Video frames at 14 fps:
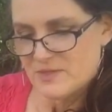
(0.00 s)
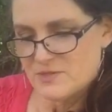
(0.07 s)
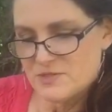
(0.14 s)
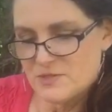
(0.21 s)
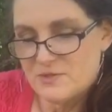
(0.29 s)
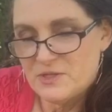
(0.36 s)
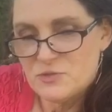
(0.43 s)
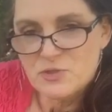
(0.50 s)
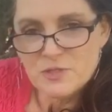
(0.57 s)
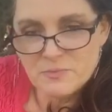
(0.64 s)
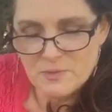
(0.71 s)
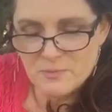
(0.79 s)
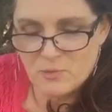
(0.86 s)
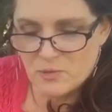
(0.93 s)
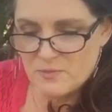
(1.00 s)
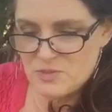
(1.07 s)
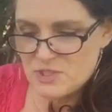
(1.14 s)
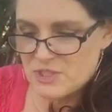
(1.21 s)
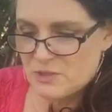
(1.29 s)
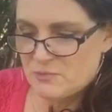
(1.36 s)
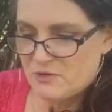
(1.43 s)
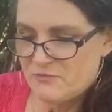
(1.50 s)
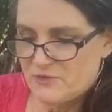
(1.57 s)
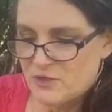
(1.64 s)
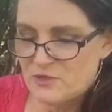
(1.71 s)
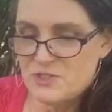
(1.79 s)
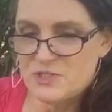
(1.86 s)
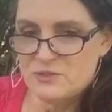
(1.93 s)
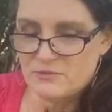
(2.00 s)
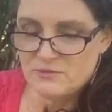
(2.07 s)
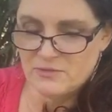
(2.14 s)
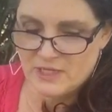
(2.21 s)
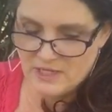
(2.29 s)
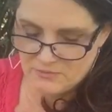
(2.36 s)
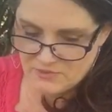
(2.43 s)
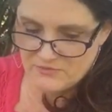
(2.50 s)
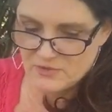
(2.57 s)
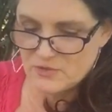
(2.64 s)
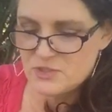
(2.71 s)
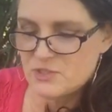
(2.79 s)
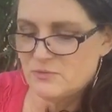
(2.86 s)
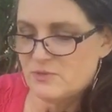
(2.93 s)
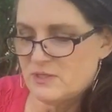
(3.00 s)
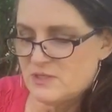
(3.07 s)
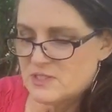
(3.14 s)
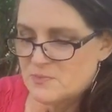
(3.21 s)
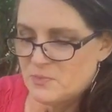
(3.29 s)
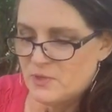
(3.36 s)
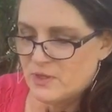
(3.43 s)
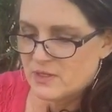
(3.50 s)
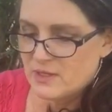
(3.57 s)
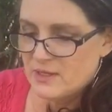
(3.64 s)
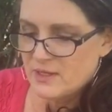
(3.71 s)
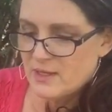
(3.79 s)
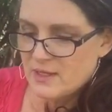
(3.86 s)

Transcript: So these are some of the poems he referred to in his book.